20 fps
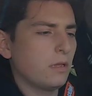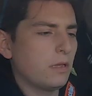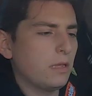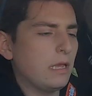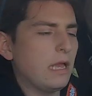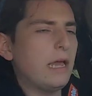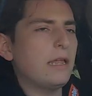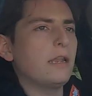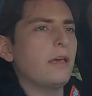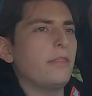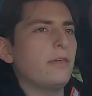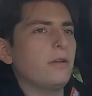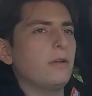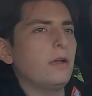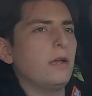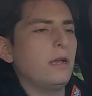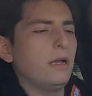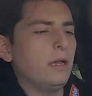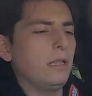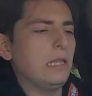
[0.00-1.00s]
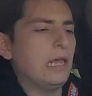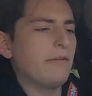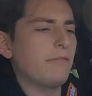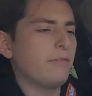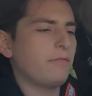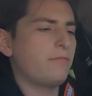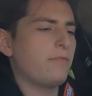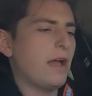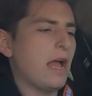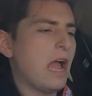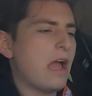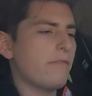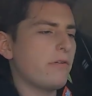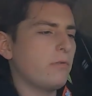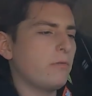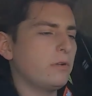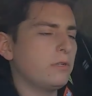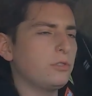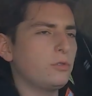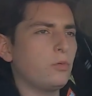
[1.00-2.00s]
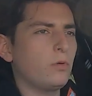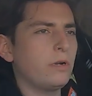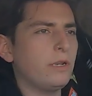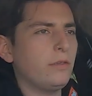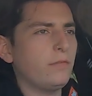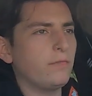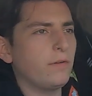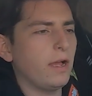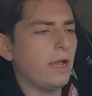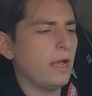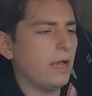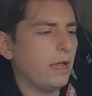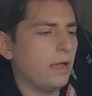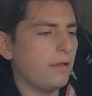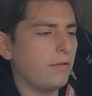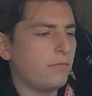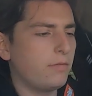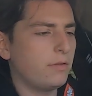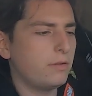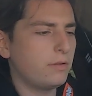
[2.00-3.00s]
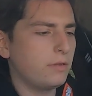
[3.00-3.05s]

Yeah, another 11.5 at 125.